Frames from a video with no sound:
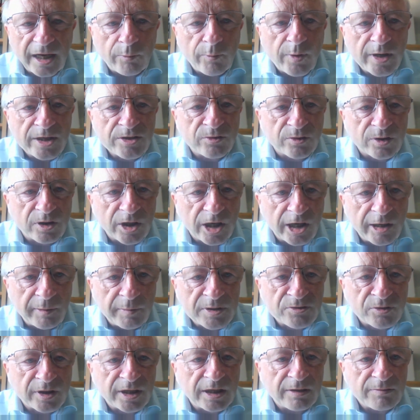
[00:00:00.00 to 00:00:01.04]
Wexford
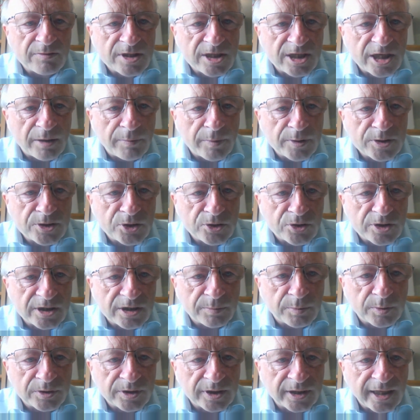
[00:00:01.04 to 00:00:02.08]
Libraries for giving us the opportunity
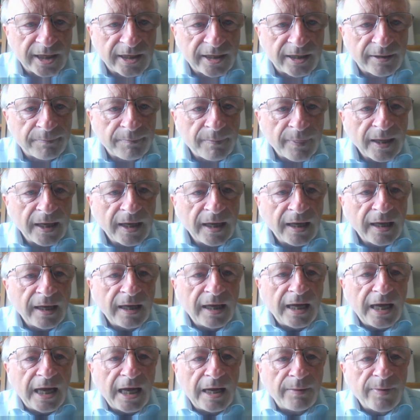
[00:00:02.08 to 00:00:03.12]
to put together.
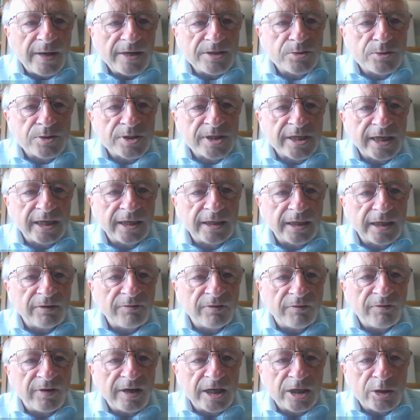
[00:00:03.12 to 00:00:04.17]
As you're saying,
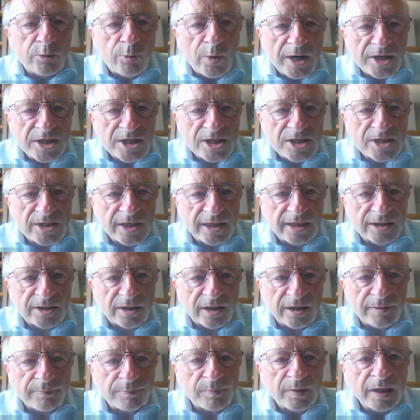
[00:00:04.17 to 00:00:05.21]
if you have any questions at any
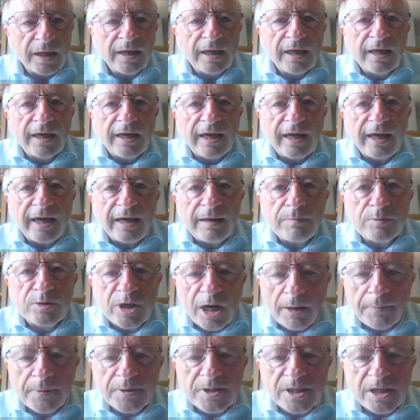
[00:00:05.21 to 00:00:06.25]
time,
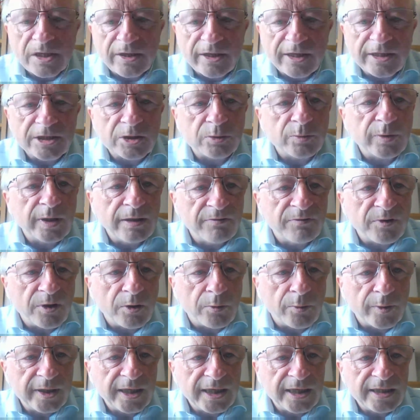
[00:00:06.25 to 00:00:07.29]
drop us a line to
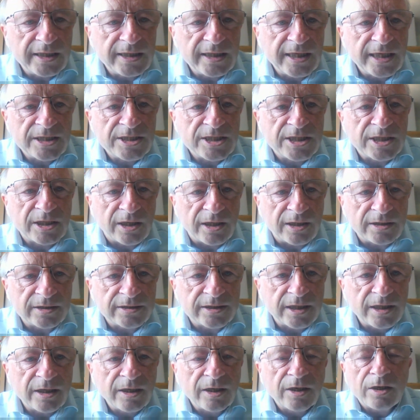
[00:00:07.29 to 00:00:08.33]
info@ADHD
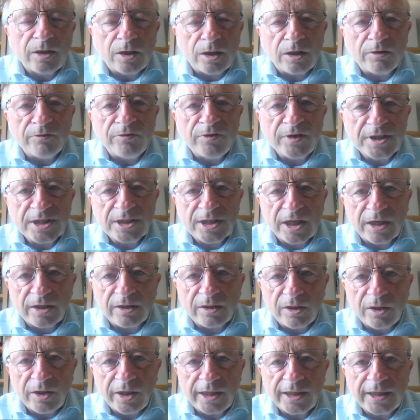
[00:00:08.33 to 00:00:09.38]
Ireland or visit us
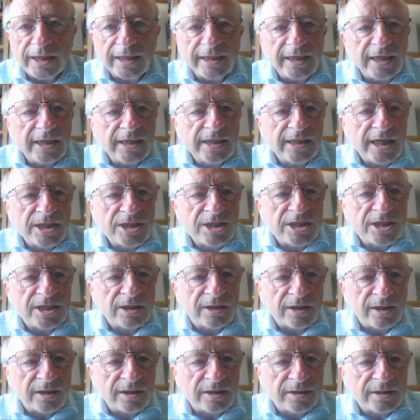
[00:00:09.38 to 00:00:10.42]
online at
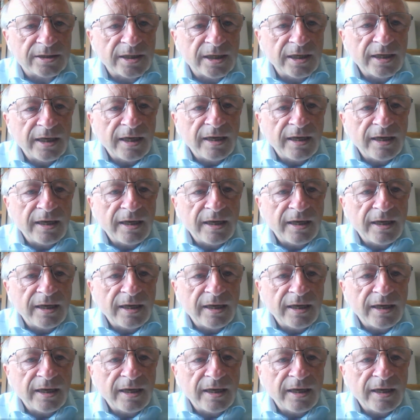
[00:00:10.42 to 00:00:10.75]
ADHD Ireland,